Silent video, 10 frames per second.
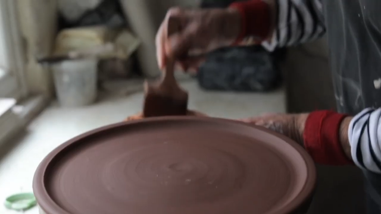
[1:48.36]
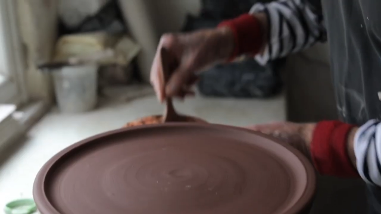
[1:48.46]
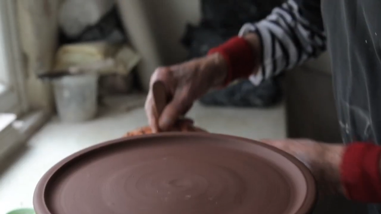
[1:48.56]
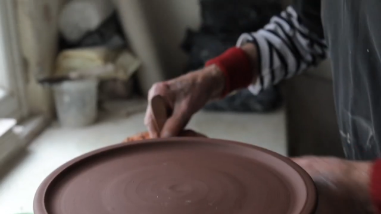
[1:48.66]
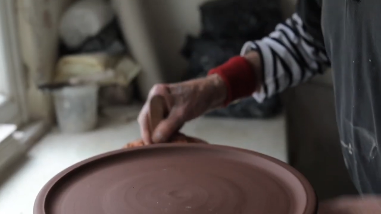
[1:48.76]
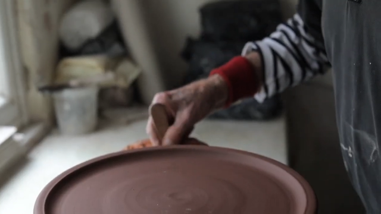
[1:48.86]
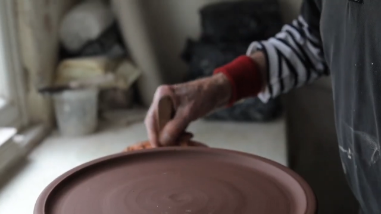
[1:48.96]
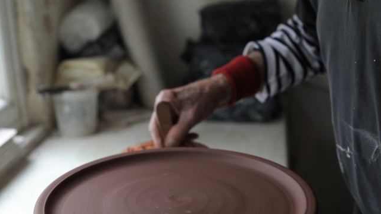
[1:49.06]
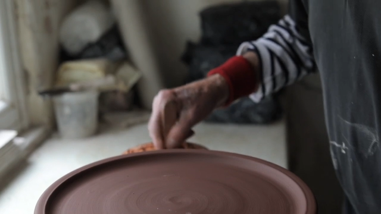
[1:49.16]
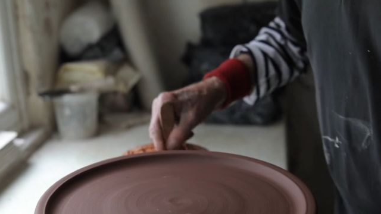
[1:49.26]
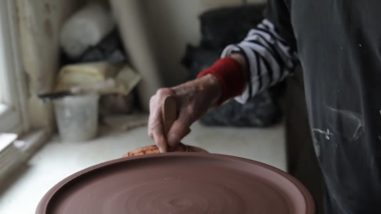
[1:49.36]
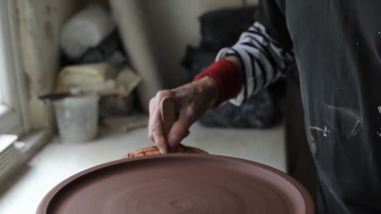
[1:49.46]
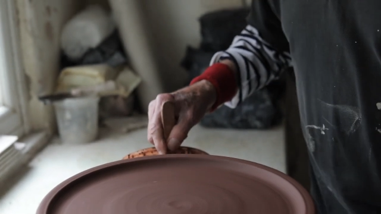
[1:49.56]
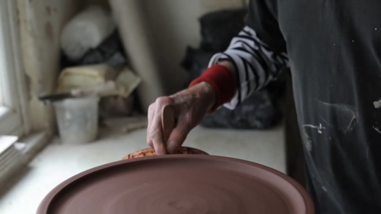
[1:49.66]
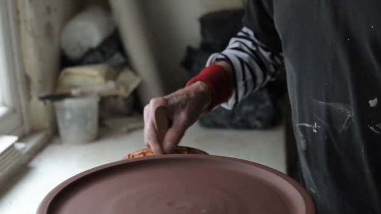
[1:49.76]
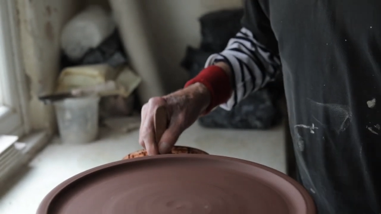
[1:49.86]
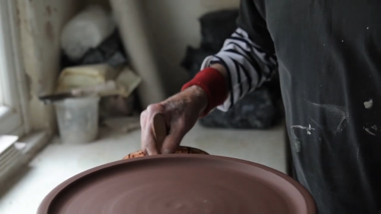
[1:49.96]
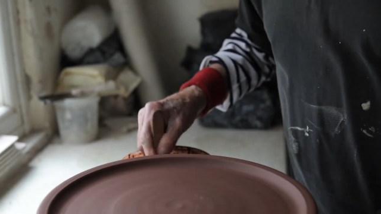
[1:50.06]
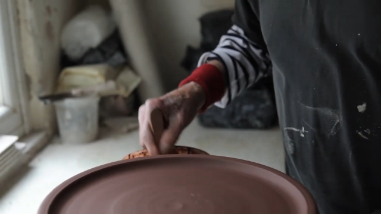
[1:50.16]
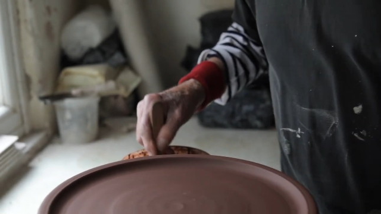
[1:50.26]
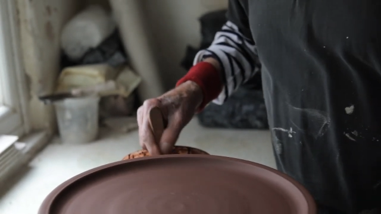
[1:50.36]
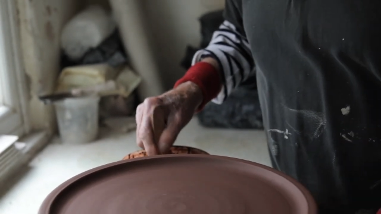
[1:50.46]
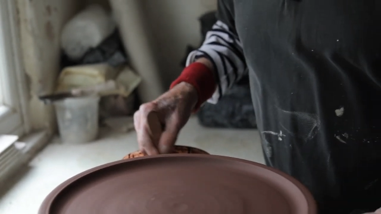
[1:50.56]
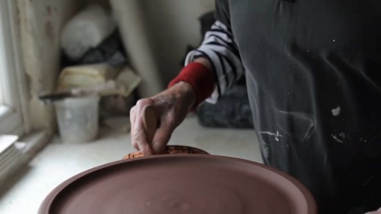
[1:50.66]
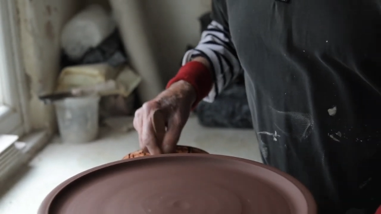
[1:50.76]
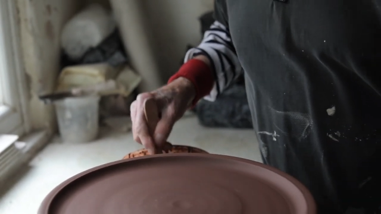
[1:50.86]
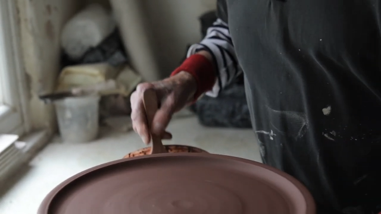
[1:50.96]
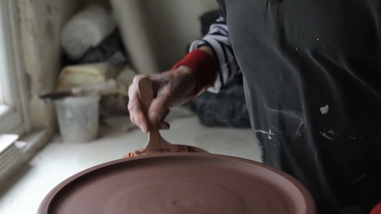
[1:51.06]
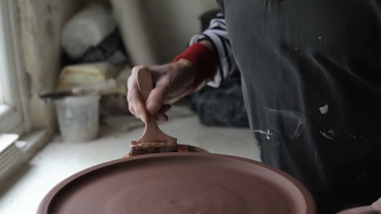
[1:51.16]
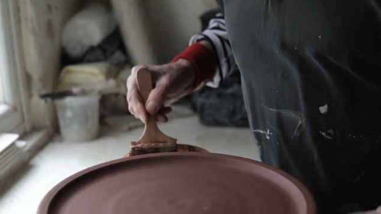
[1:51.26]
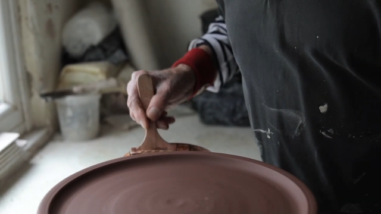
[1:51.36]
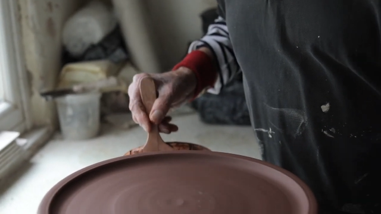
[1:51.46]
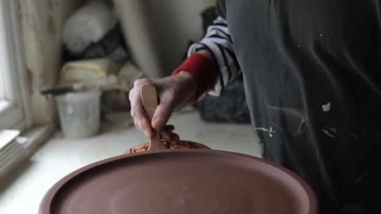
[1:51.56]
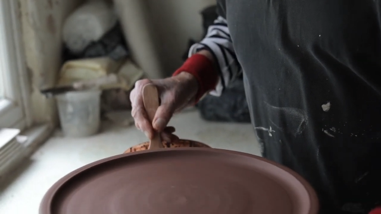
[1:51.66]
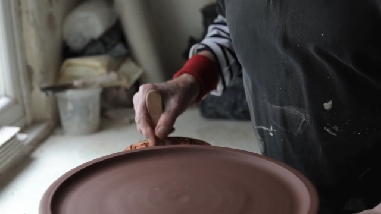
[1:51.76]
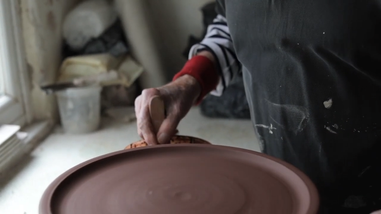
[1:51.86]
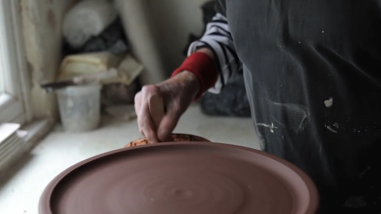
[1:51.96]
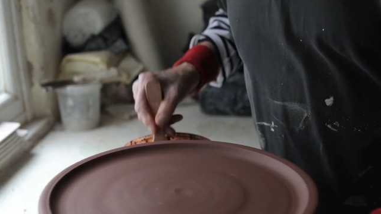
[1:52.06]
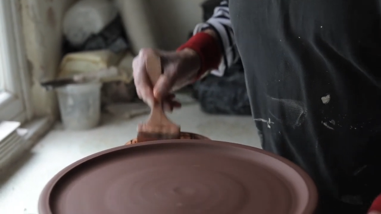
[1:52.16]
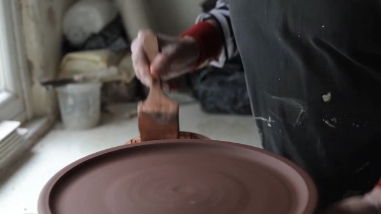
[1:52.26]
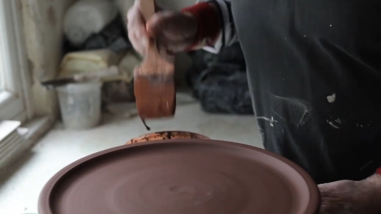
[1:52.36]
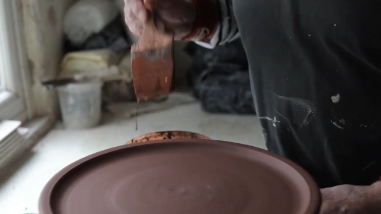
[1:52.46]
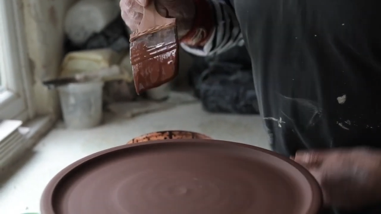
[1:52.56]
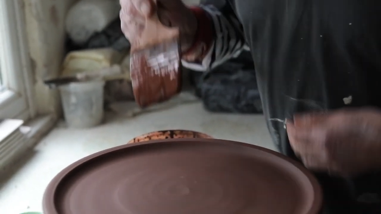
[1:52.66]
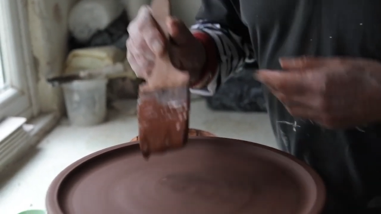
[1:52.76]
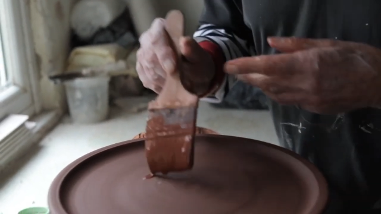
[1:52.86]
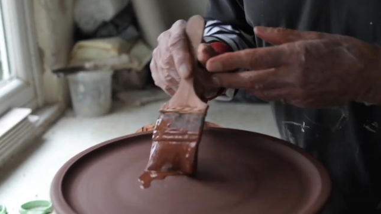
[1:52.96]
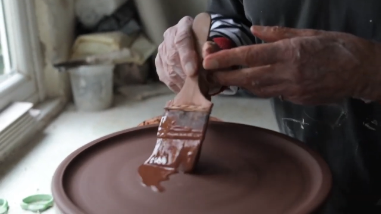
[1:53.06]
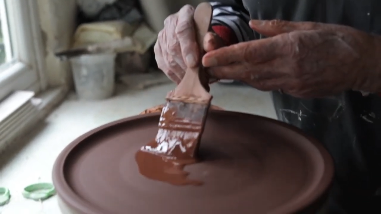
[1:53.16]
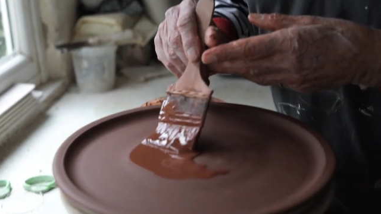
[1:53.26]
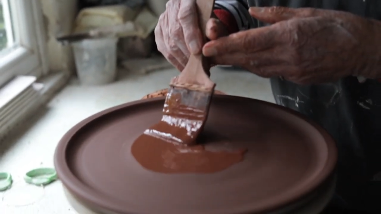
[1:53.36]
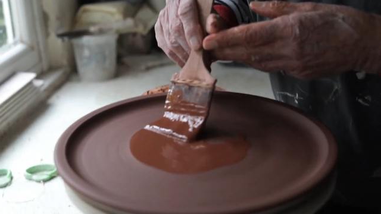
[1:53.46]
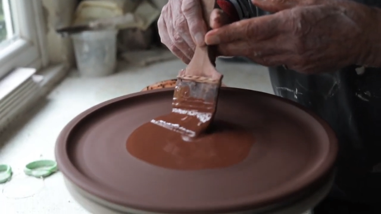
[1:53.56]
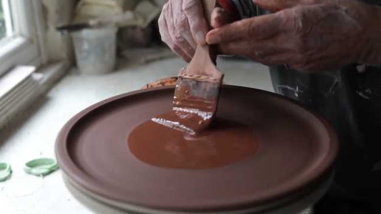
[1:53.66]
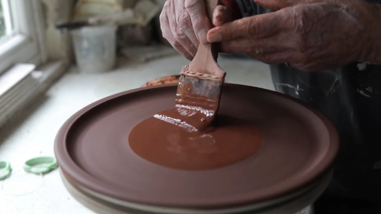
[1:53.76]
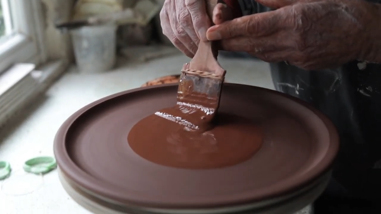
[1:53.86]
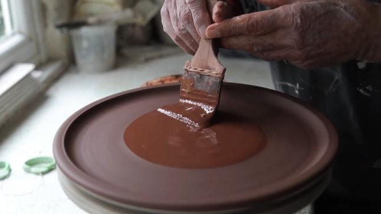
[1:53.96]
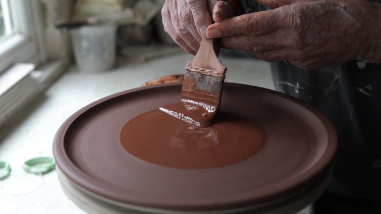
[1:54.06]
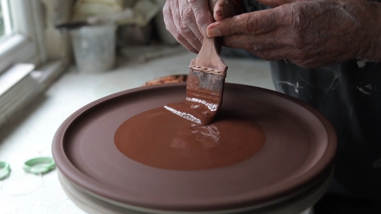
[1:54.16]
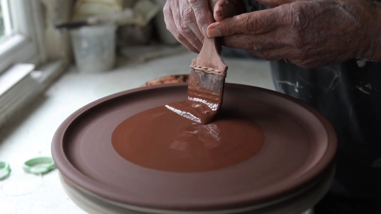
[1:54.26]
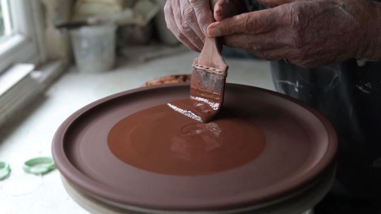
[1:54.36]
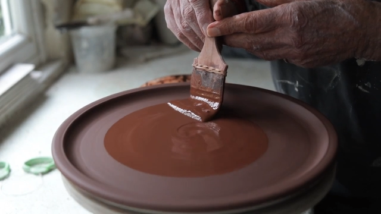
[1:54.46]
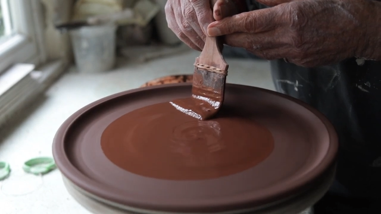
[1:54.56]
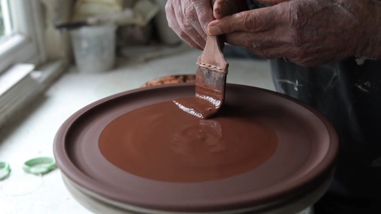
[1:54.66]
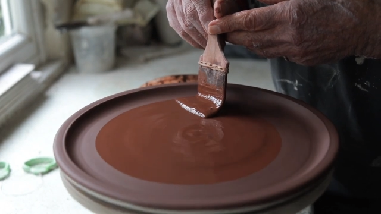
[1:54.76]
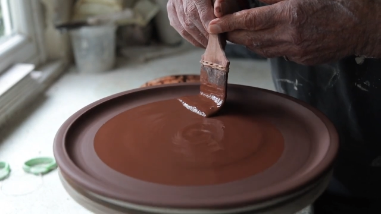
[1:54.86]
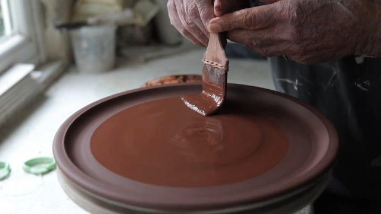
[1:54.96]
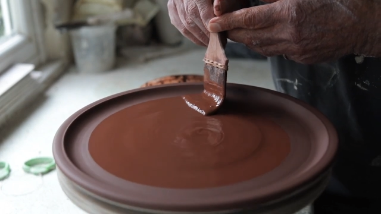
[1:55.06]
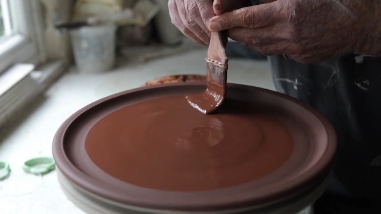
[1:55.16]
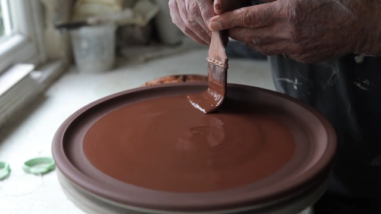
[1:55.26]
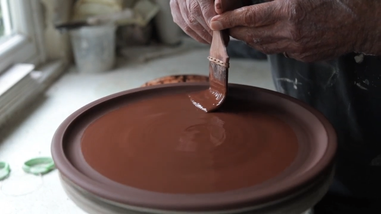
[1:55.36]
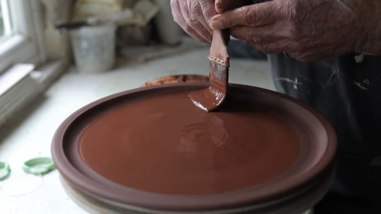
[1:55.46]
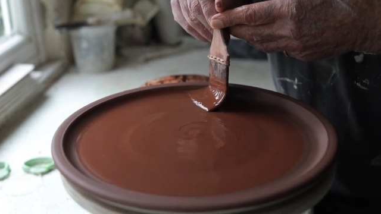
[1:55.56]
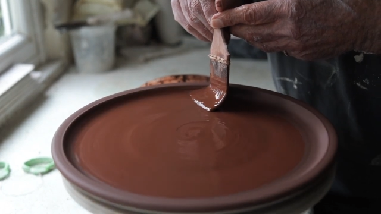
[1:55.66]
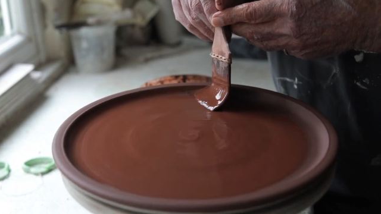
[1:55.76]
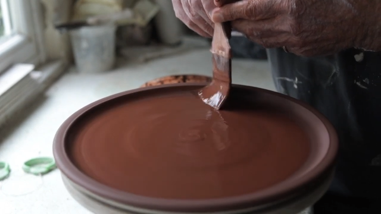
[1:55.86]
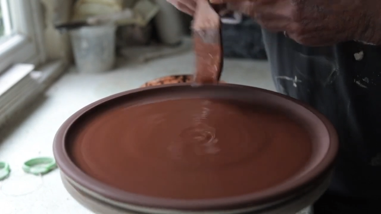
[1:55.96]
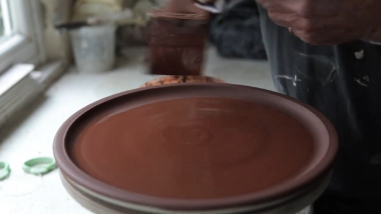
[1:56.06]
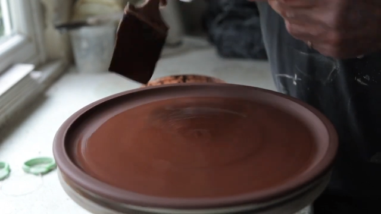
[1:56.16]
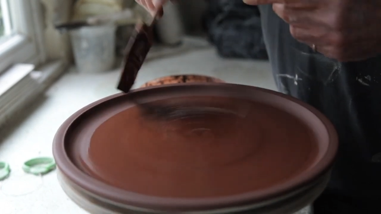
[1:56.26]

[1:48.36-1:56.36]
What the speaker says: No face is visible, so there are no lips to read.